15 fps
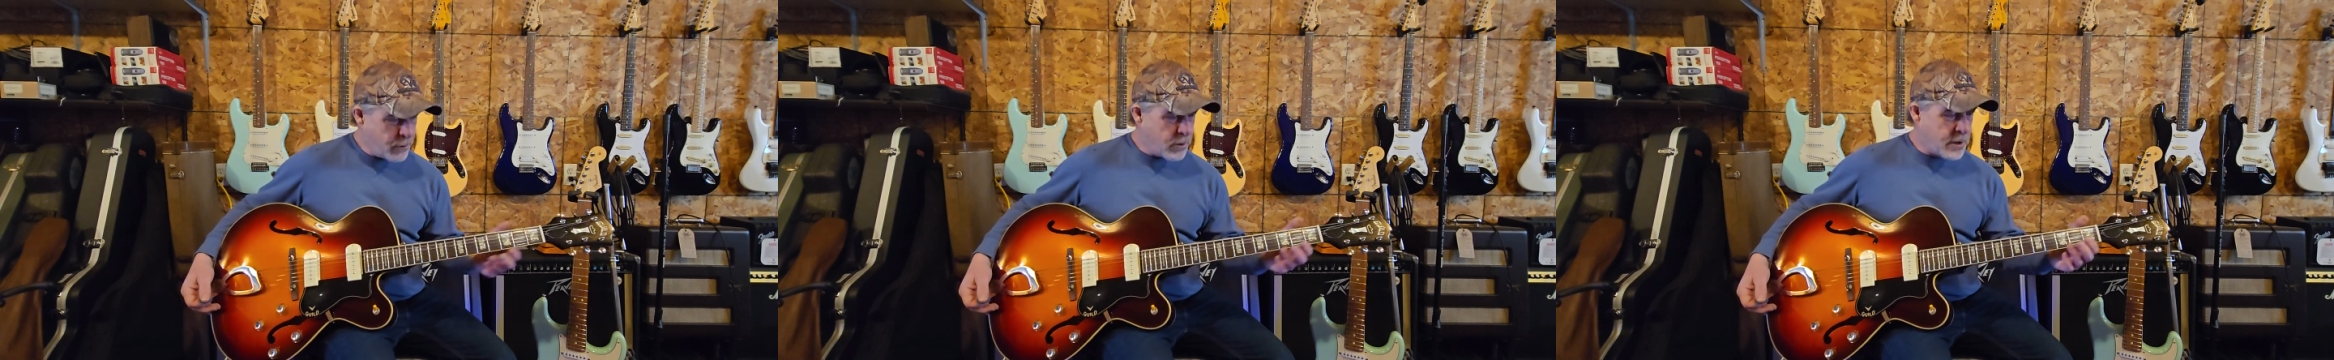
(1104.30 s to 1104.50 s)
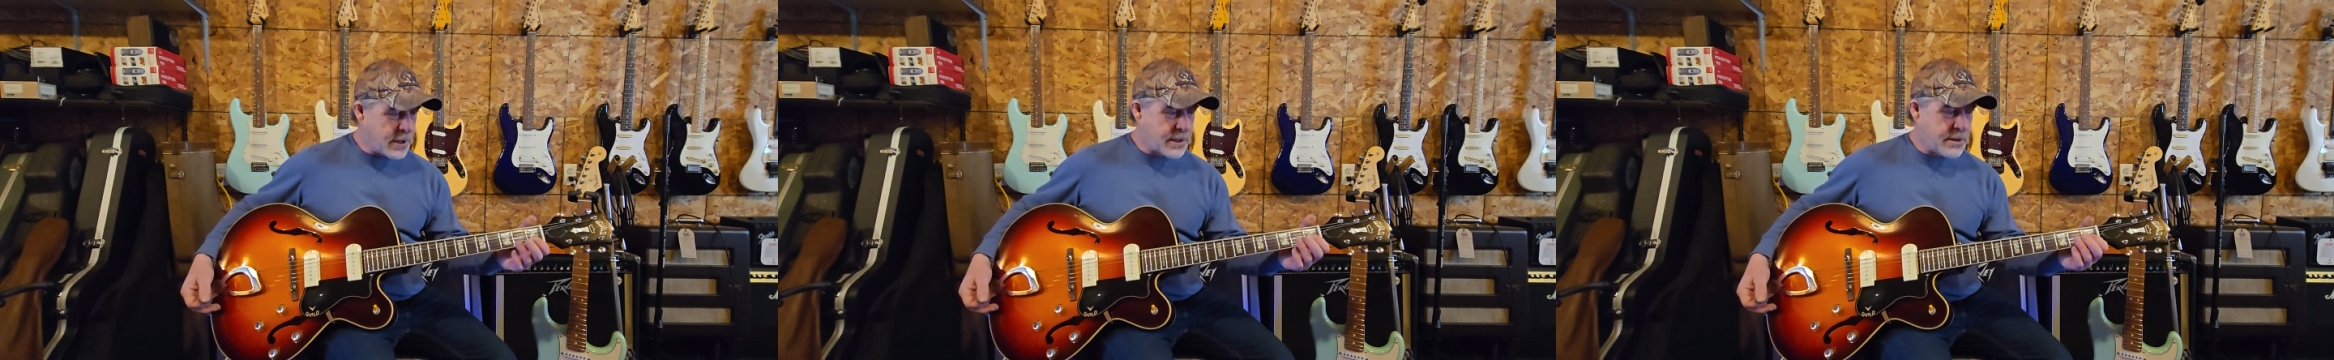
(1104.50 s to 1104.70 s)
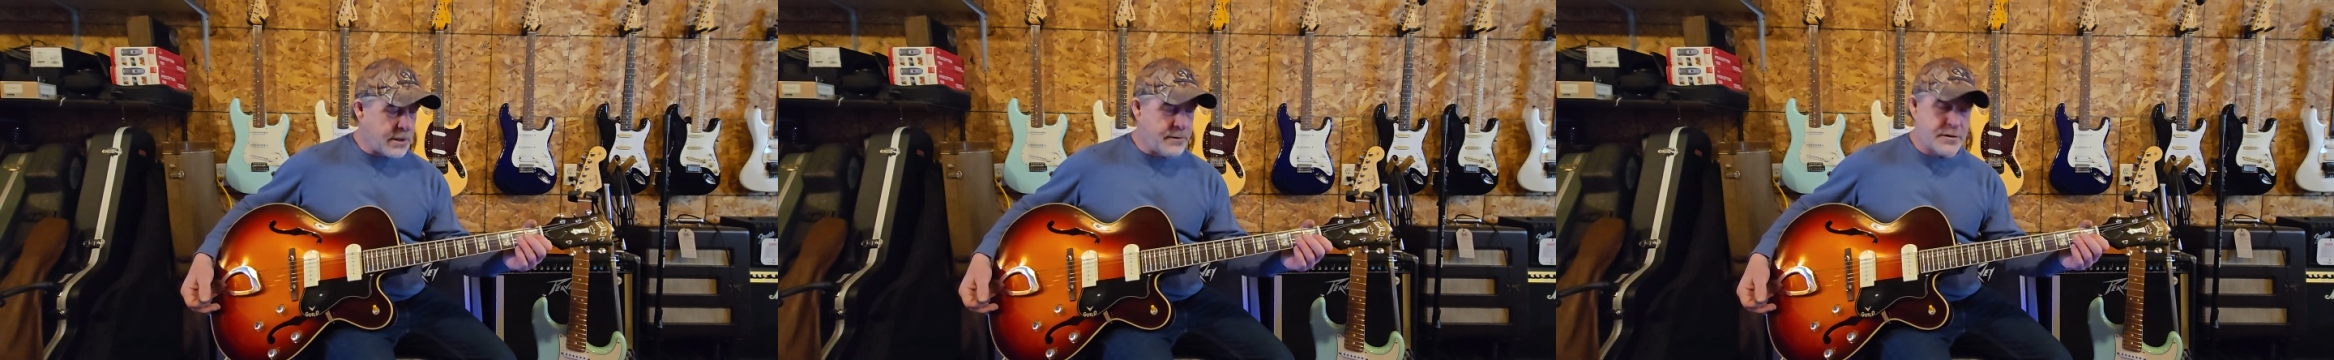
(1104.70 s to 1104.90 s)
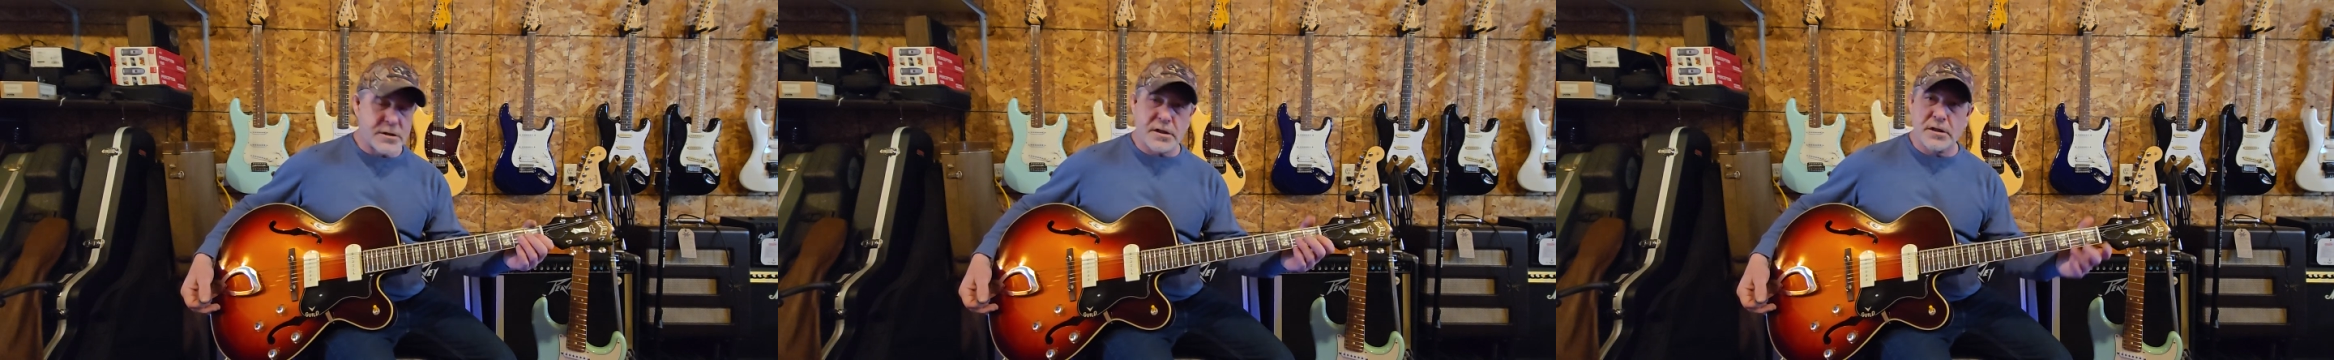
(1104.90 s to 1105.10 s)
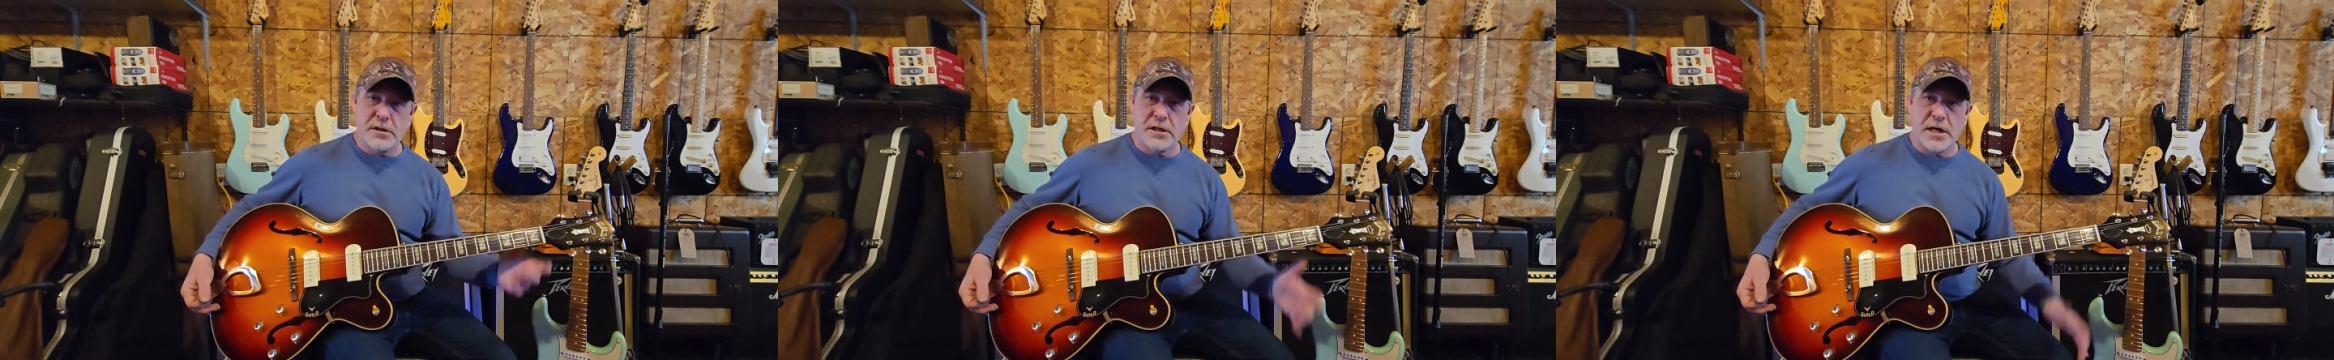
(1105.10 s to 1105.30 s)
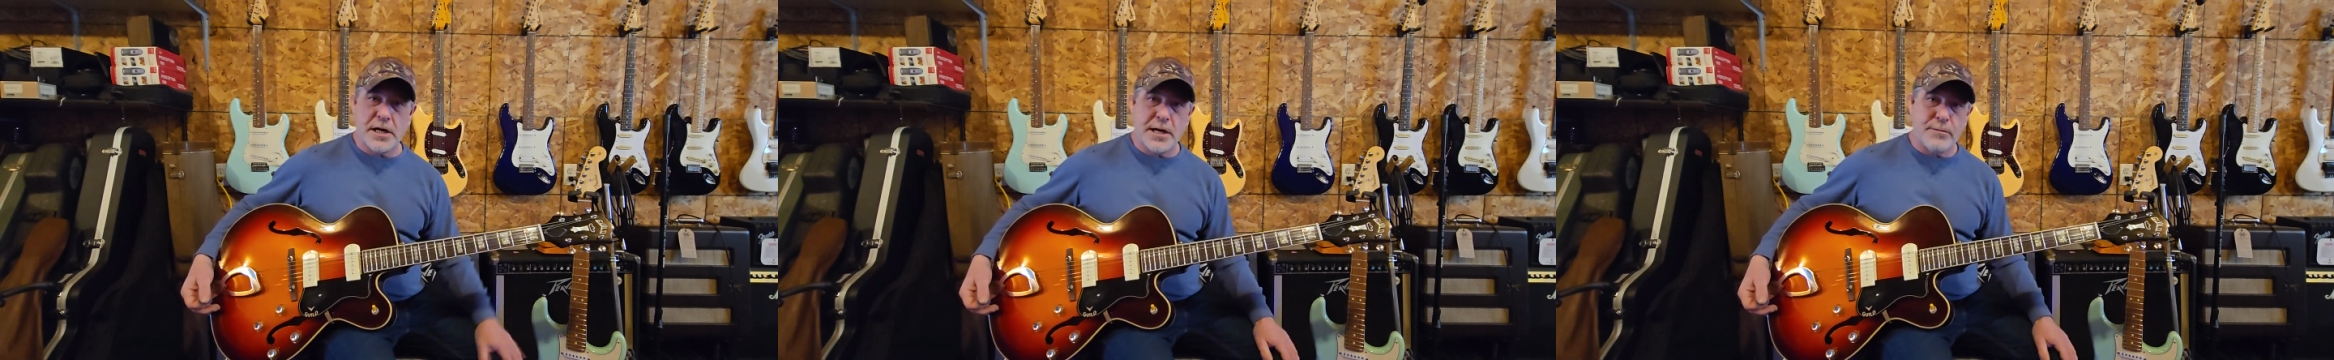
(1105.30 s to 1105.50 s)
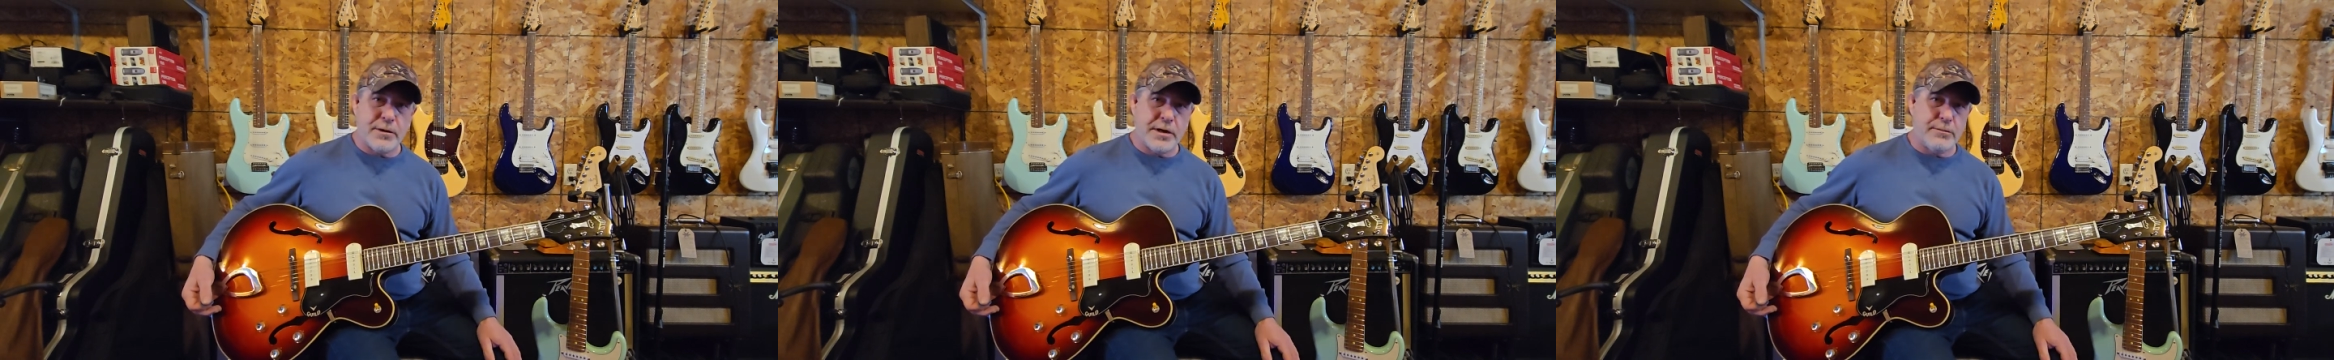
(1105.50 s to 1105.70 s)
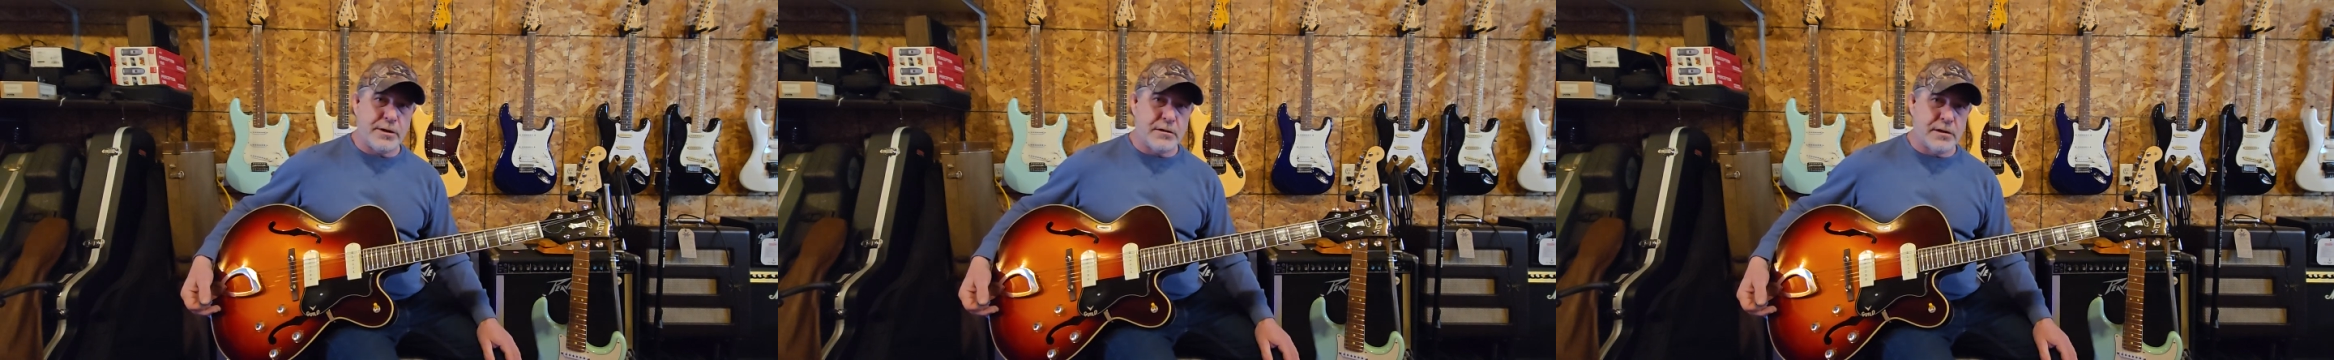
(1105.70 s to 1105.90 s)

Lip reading: work on this guitar maybe